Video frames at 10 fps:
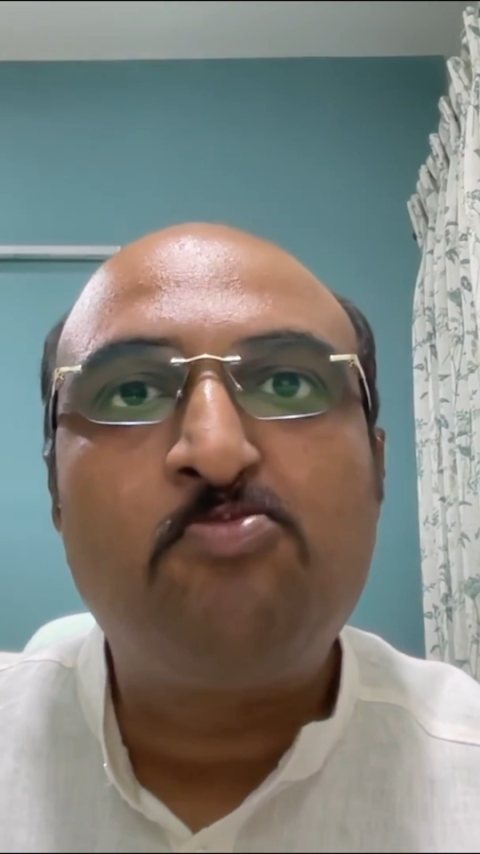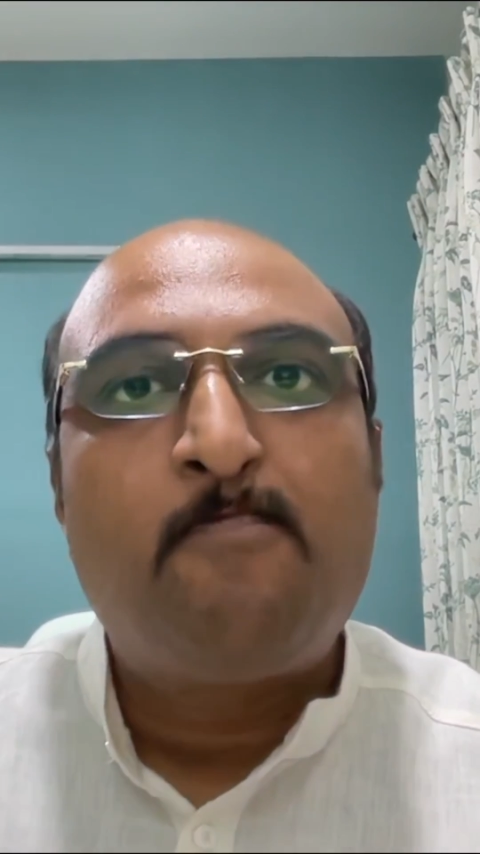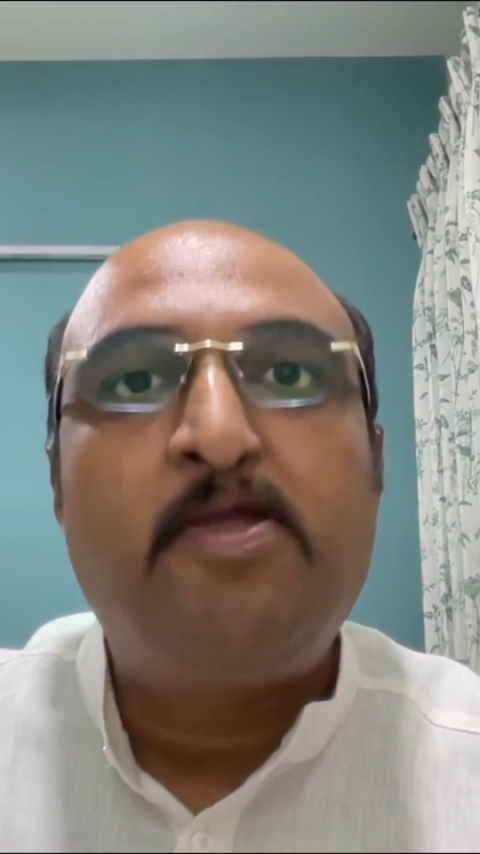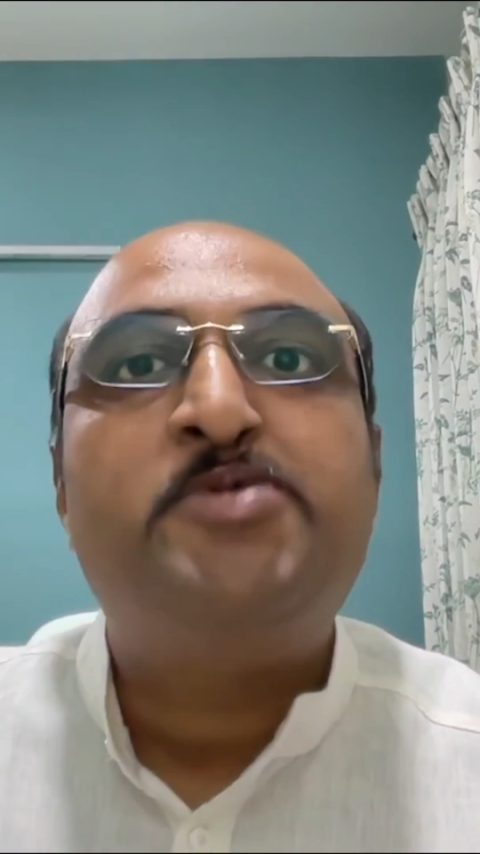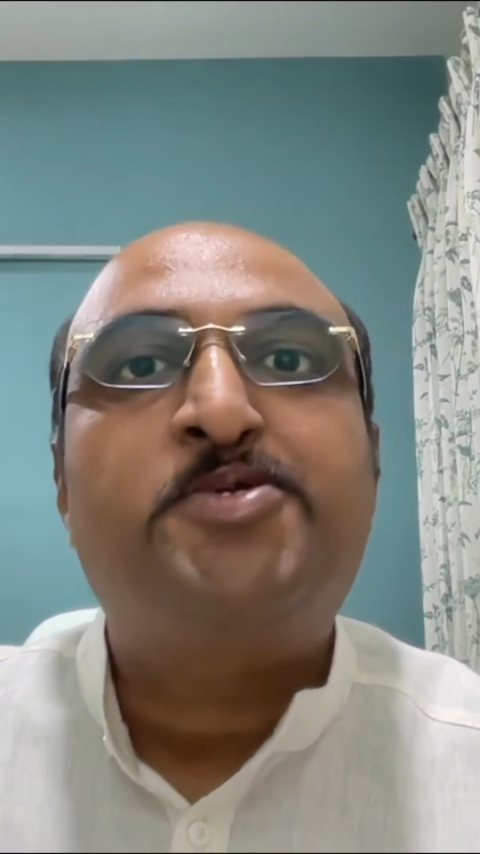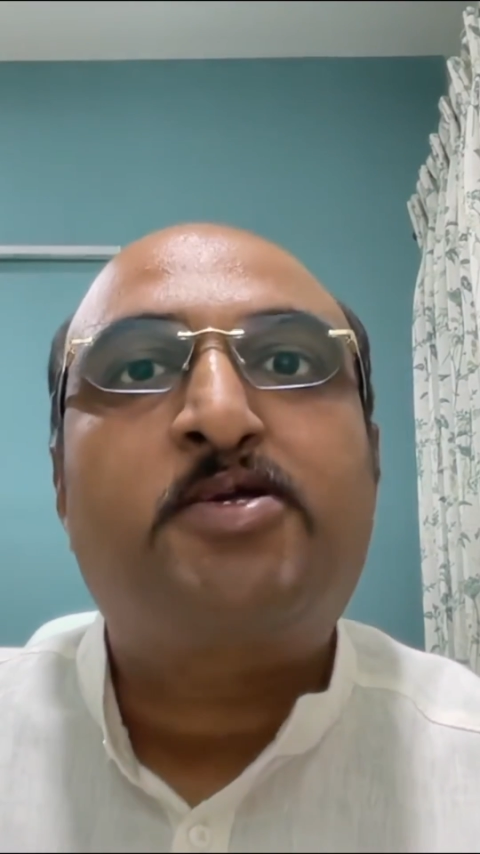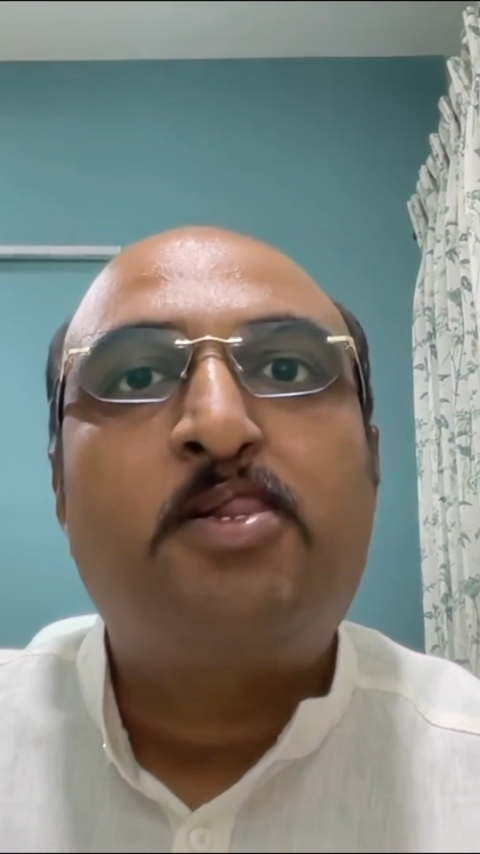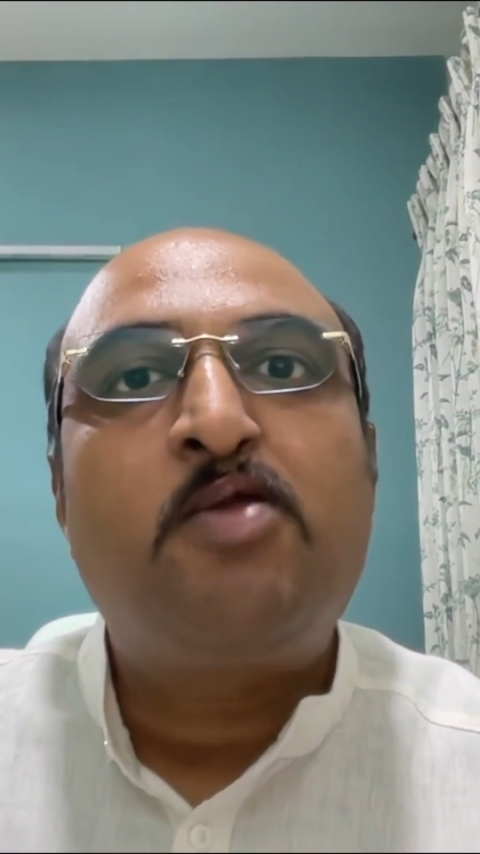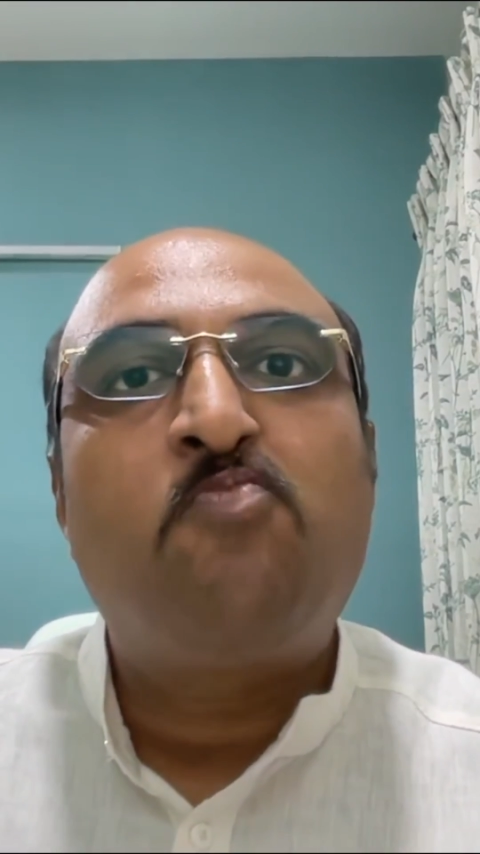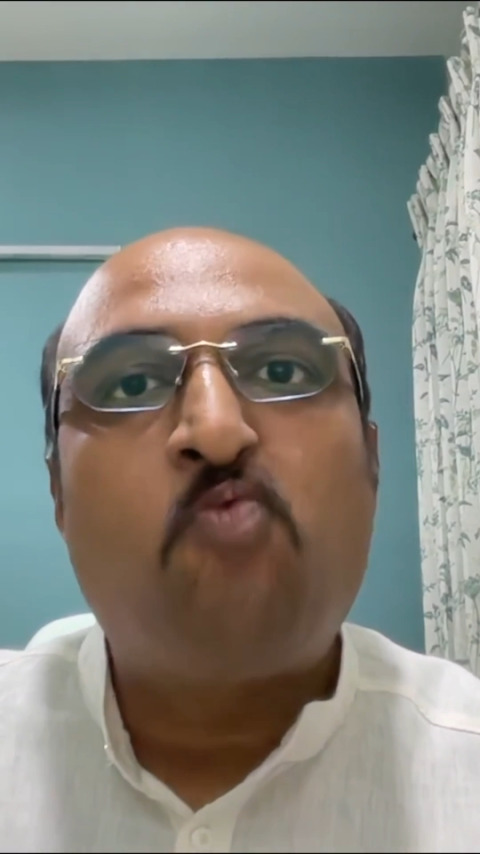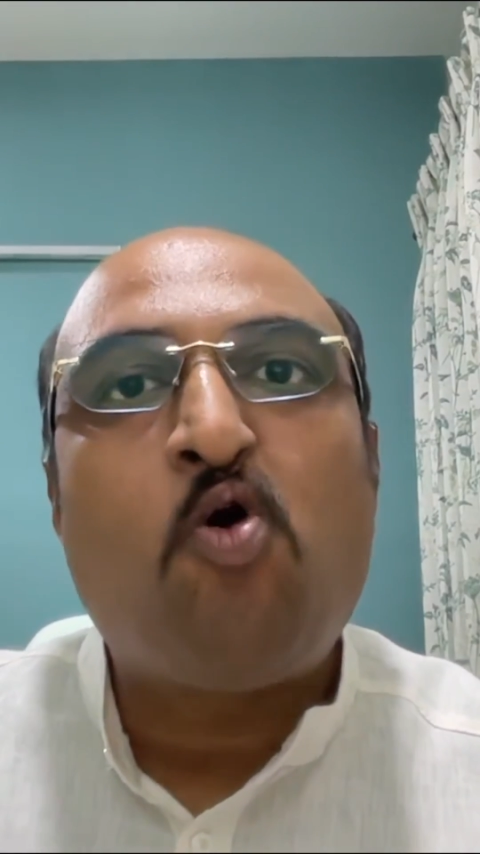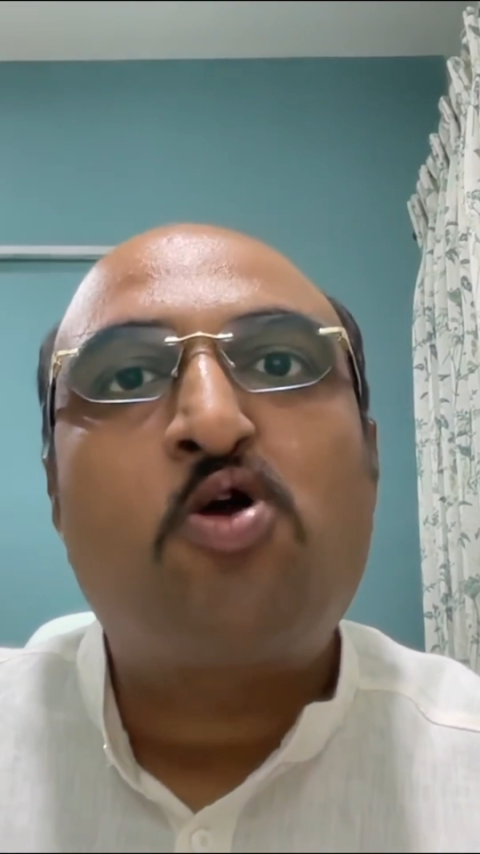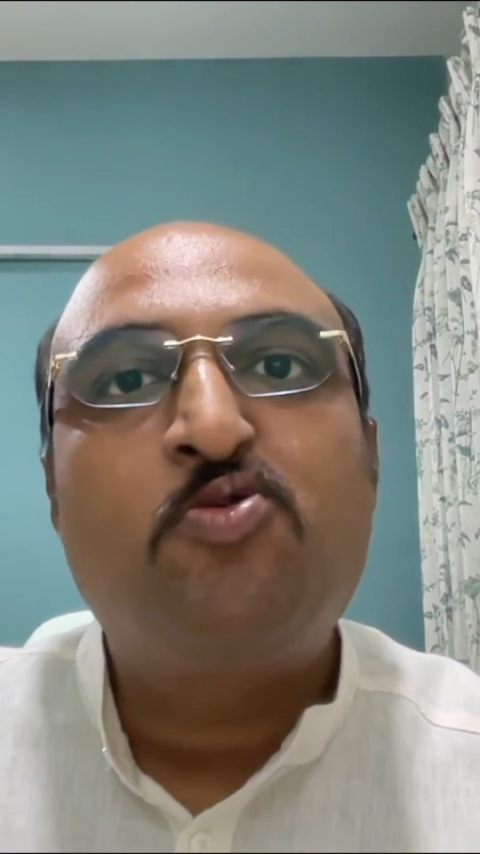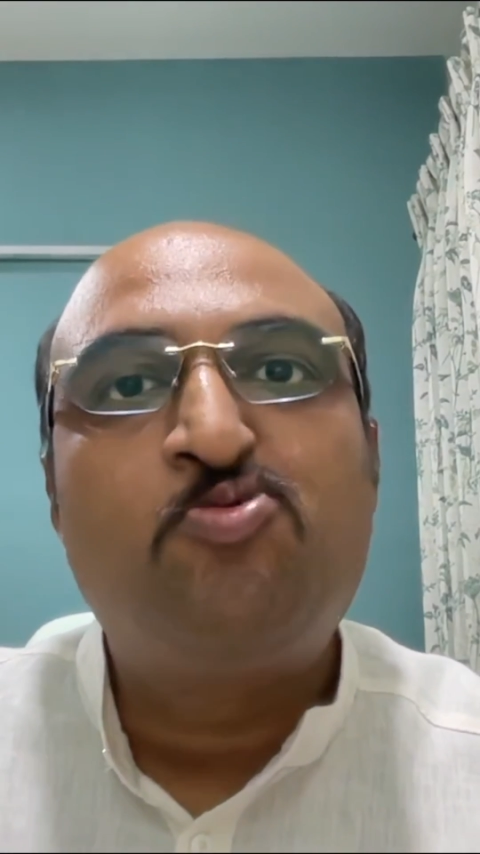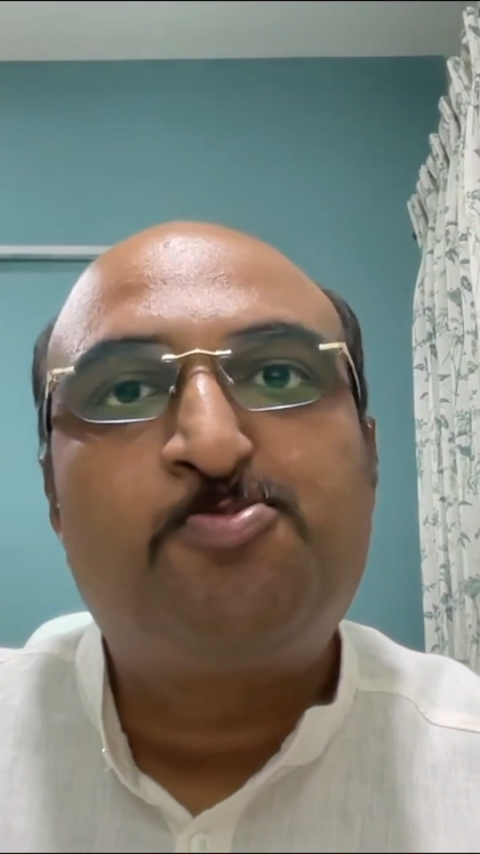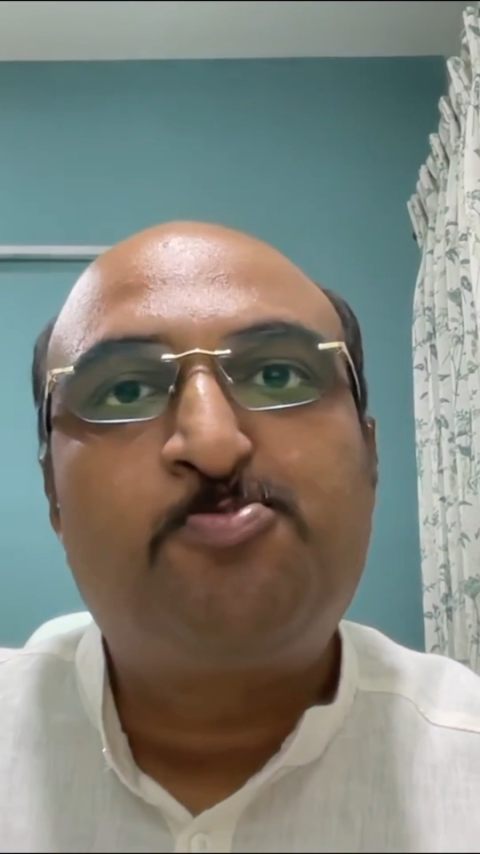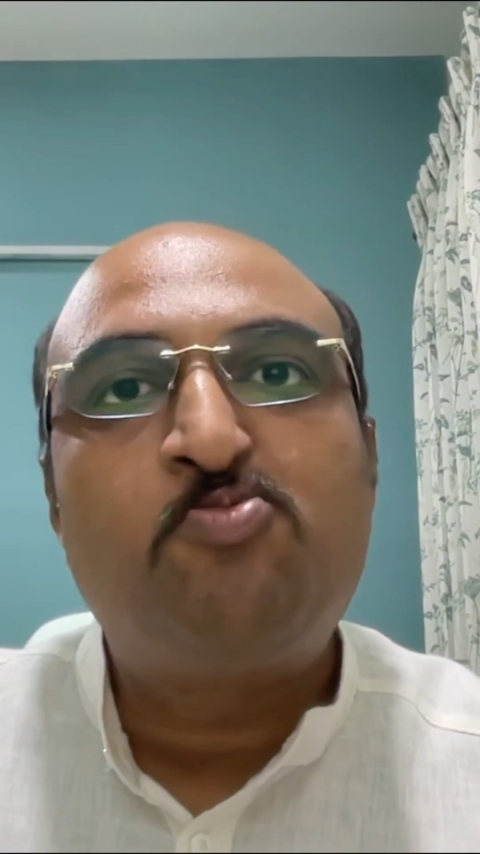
basically walk you through